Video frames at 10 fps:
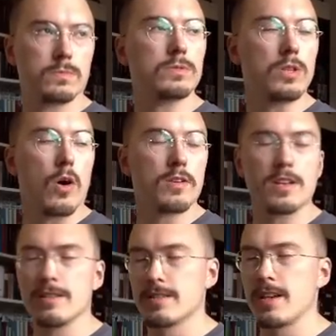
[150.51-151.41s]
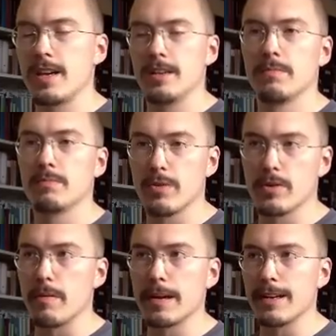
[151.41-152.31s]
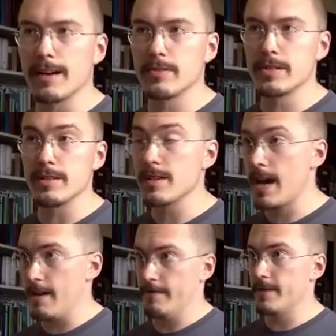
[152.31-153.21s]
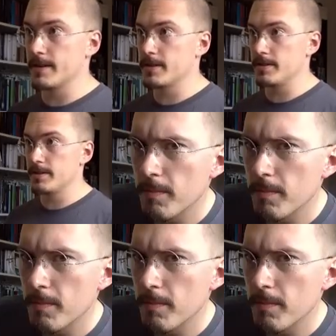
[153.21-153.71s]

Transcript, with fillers: non-insane programming languages have functions.